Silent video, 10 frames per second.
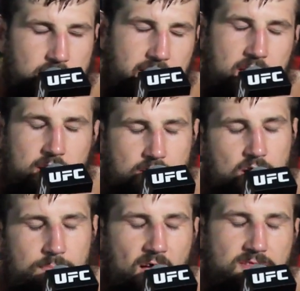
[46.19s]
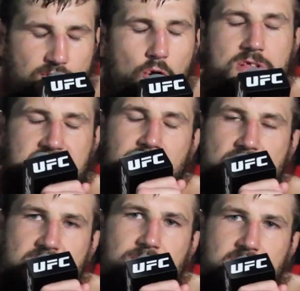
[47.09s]
Like, no one's ever
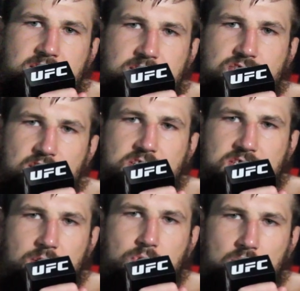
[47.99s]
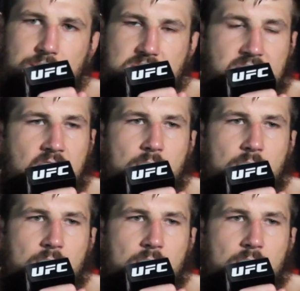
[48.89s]
leaving it to the judges on purpose.